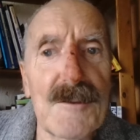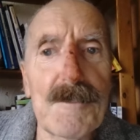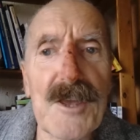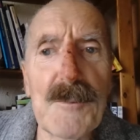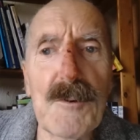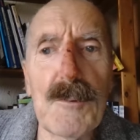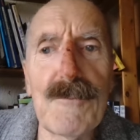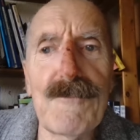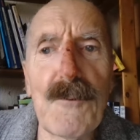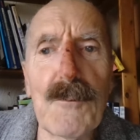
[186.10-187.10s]
then people will
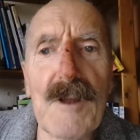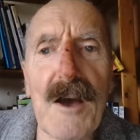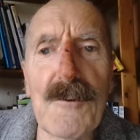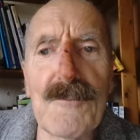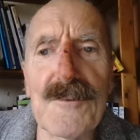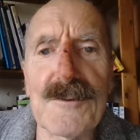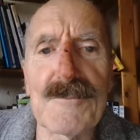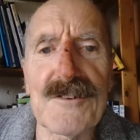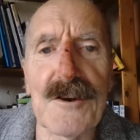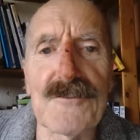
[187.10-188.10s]
fall over
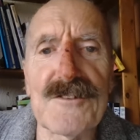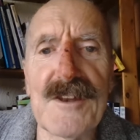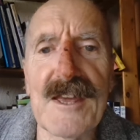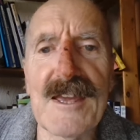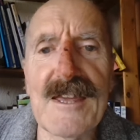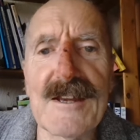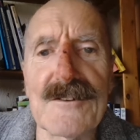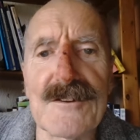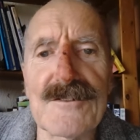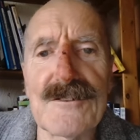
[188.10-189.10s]
themselves in their
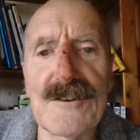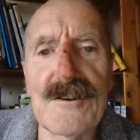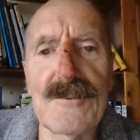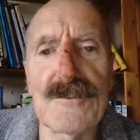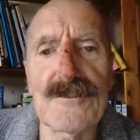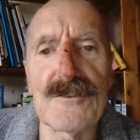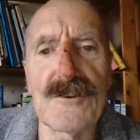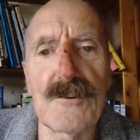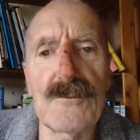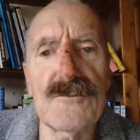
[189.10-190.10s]
eagerness to use the
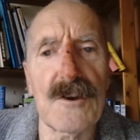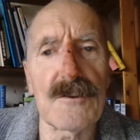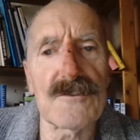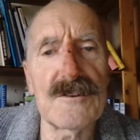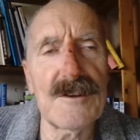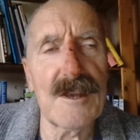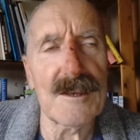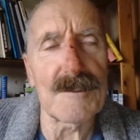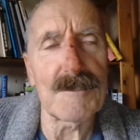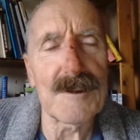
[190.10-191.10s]
new chosen
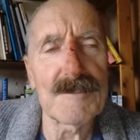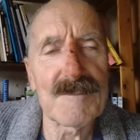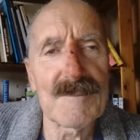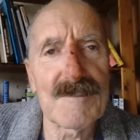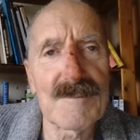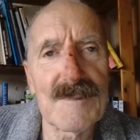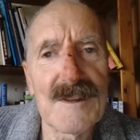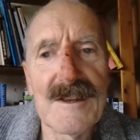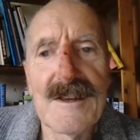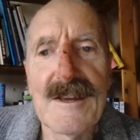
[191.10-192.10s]
name.
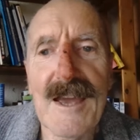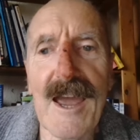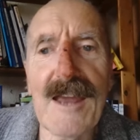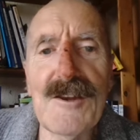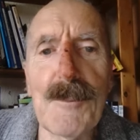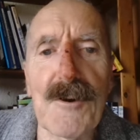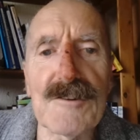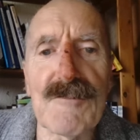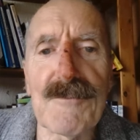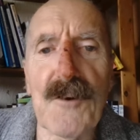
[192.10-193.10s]

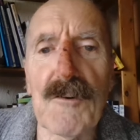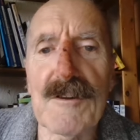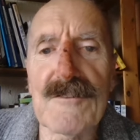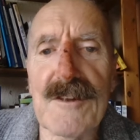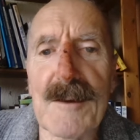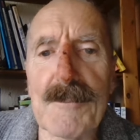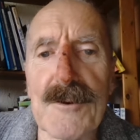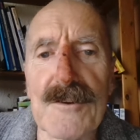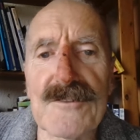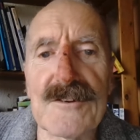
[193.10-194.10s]
Anybody referring to that
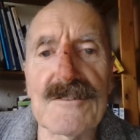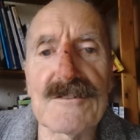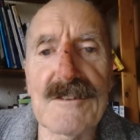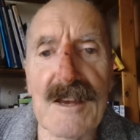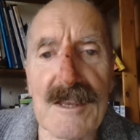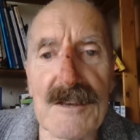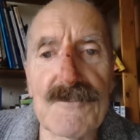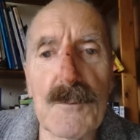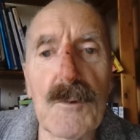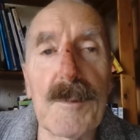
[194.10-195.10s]
person as Dave
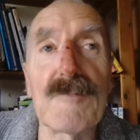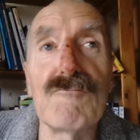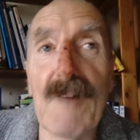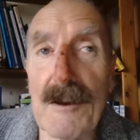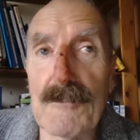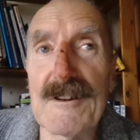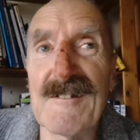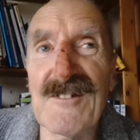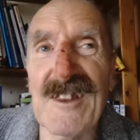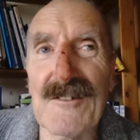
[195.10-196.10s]
will be
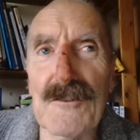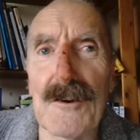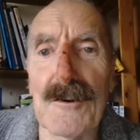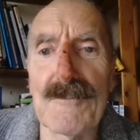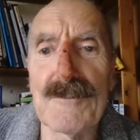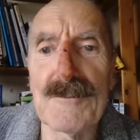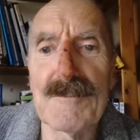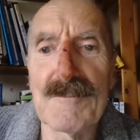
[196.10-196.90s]
roundly ticked off.